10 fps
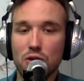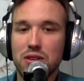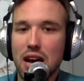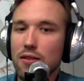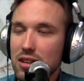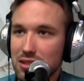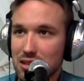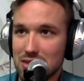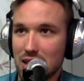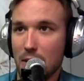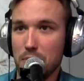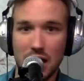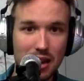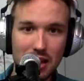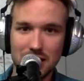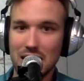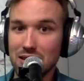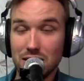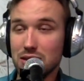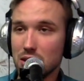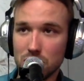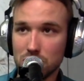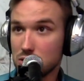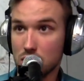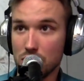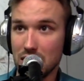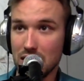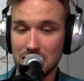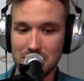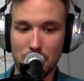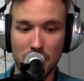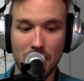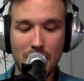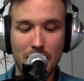Devo Davis can step in. Desi Sills has shown that he can step in.